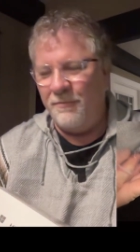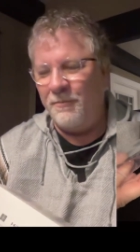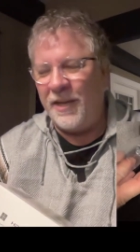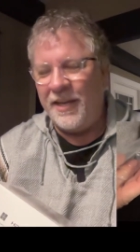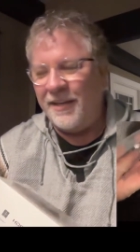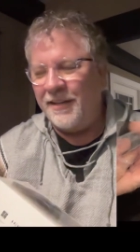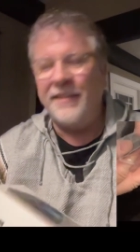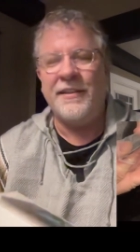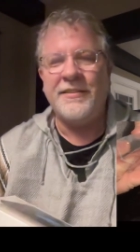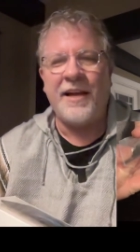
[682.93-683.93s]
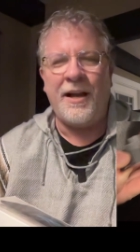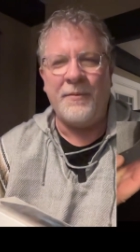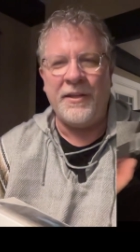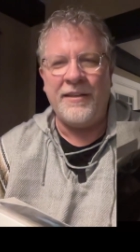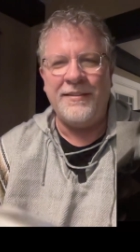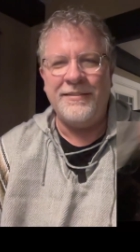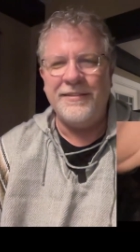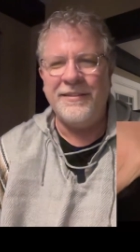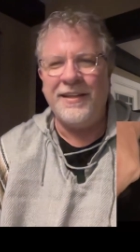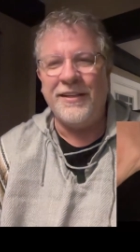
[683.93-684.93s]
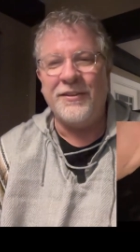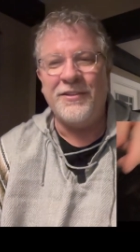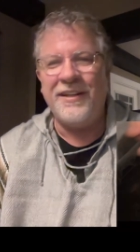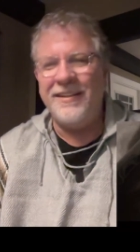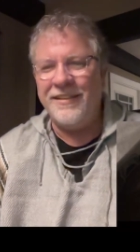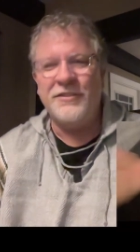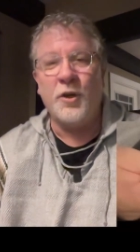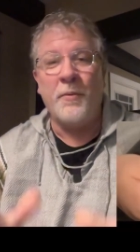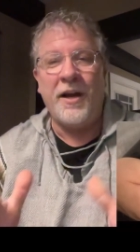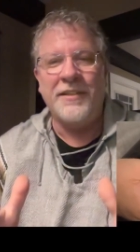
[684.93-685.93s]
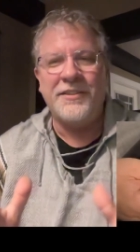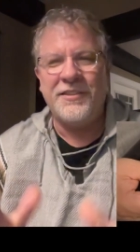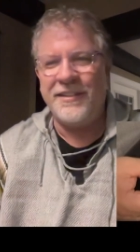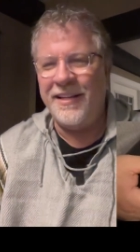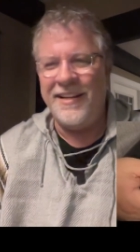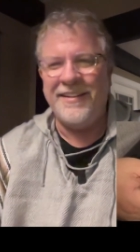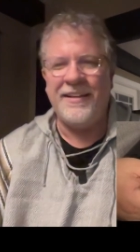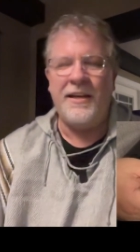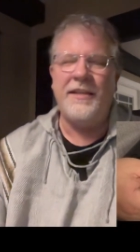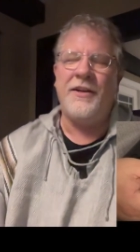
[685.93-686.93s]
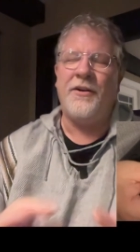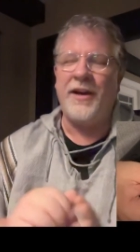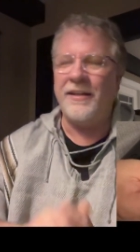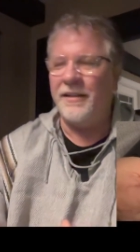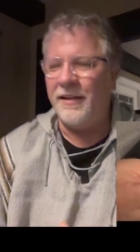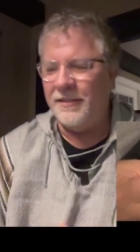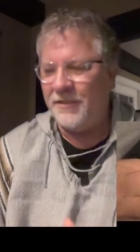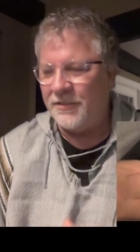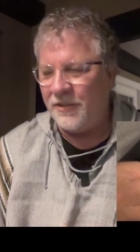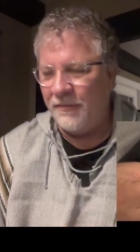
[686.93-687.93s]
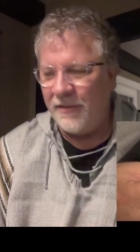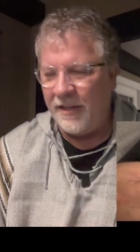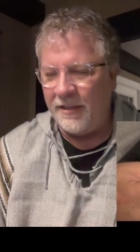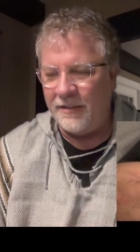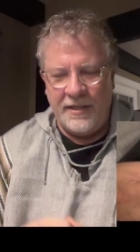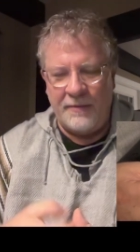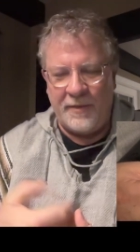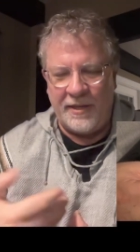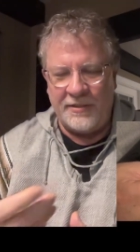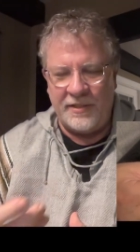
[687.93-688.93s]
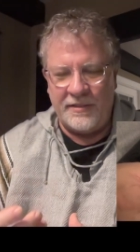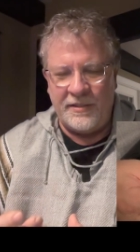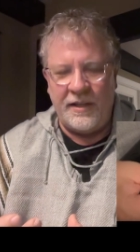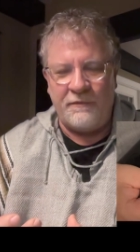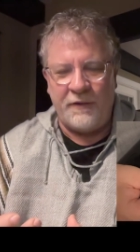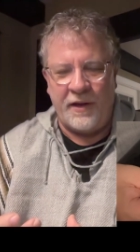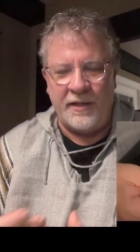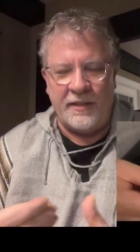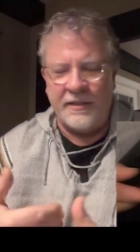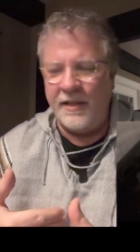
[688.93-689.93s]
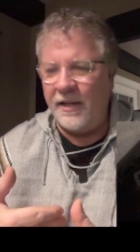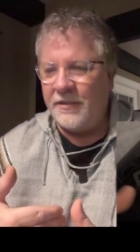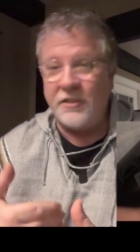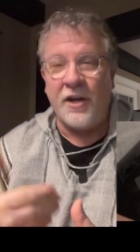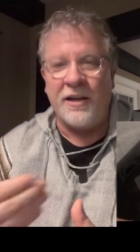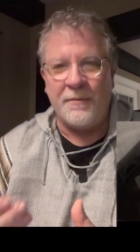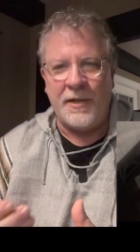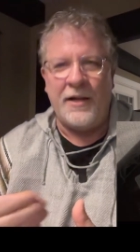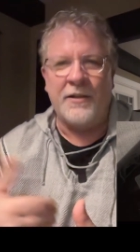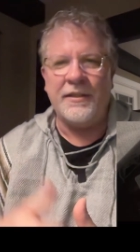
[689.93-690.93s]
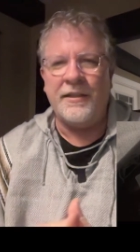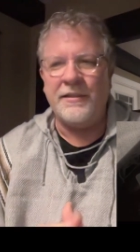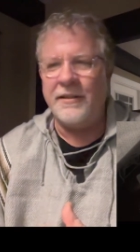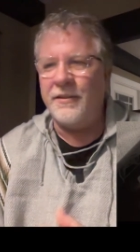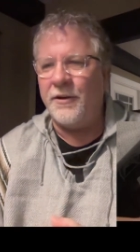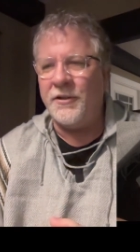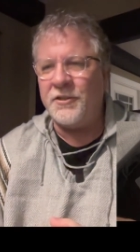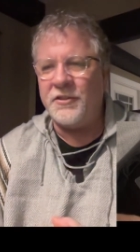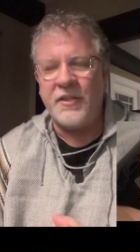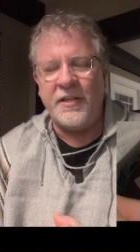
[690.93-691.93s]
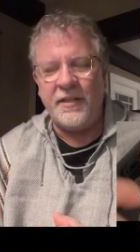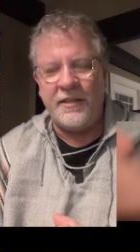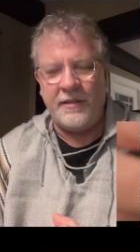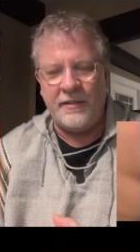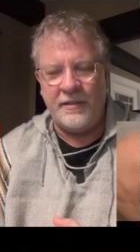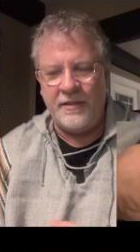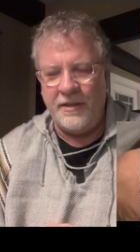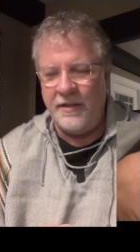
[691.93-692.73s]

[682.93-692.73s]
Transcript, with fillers: me in this hobby, you know, so much, and uh, you know, I I just love that. It makes it uh, fun and uh, to talk about, and they're interested in